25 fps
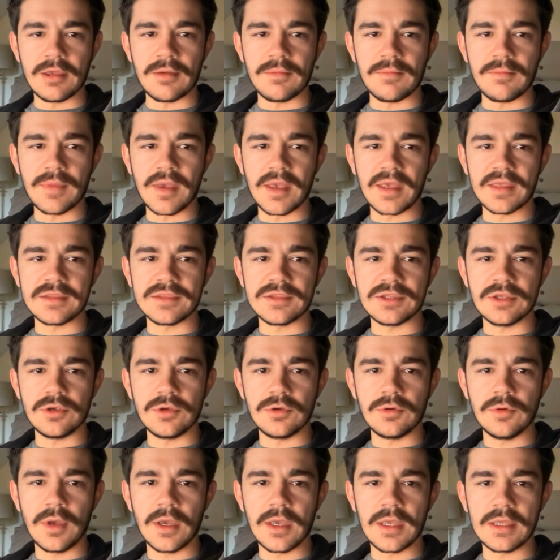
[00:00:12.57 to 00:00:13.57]

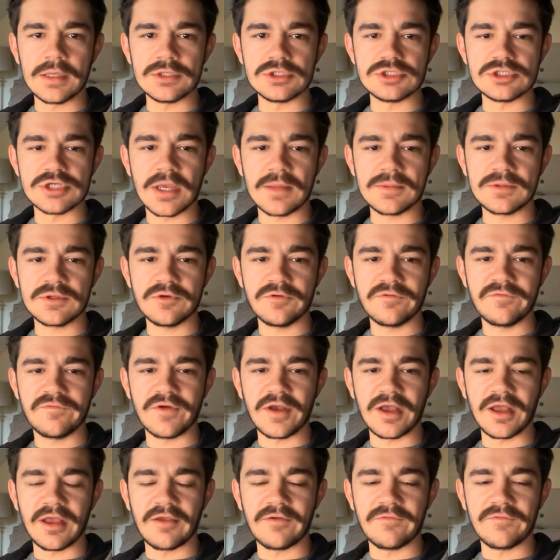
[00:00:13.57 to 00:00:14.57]
Matthew chapter
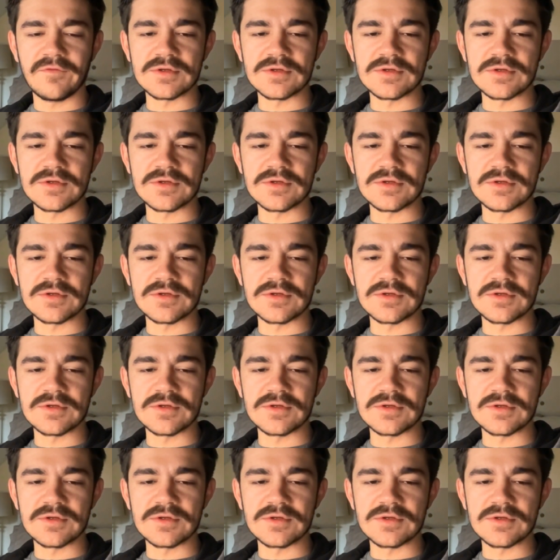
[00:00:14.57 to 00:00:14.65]
5,